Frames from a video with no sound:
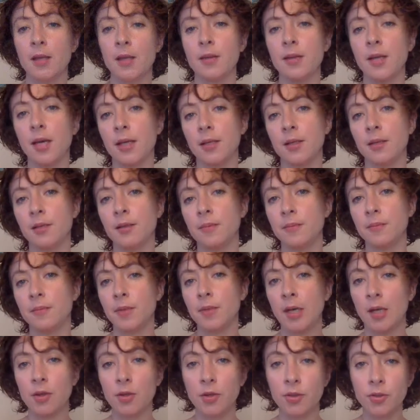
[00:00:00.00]
that
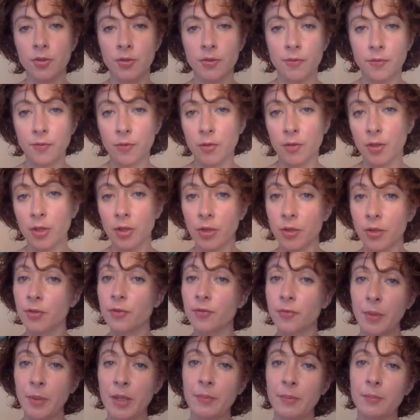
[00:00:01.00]
a lot for a lot
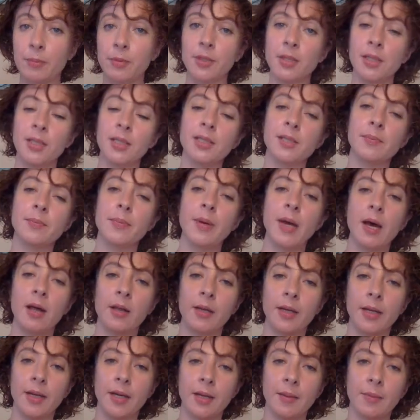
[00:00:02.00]
of people is
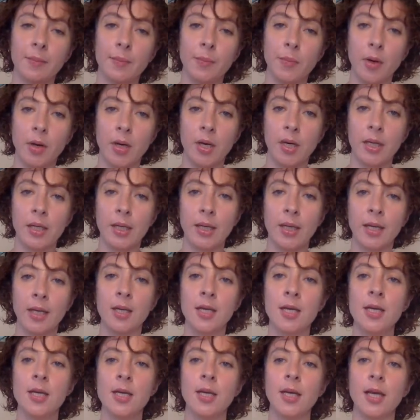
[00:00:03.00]
ballet body
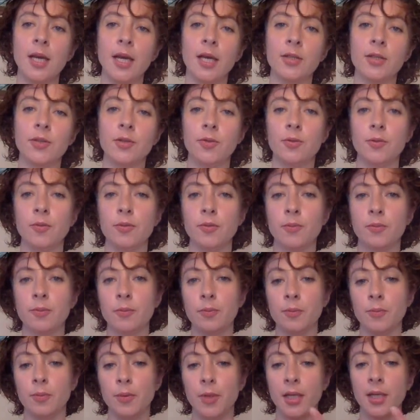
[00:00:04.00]
and to
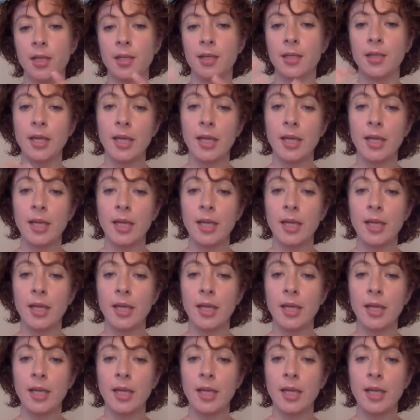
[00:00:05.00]
bring it